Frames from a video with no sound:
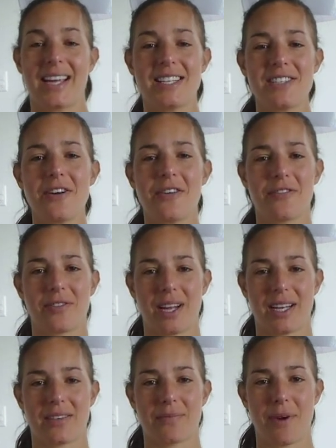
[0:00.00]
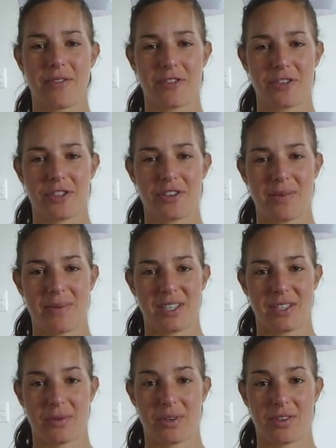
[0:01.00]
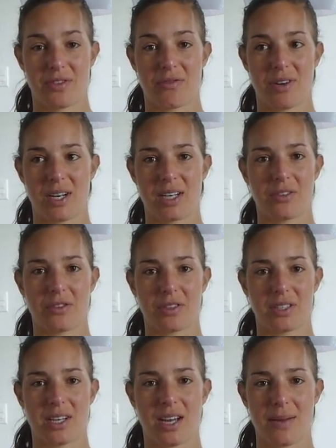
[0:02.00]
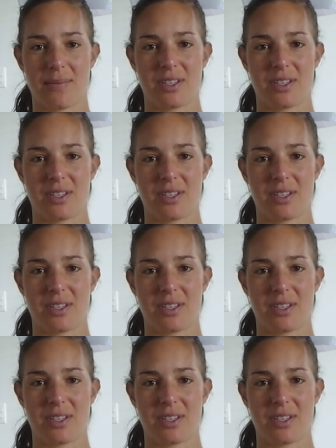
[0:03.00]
It's not like my first trimester where I was running all the time.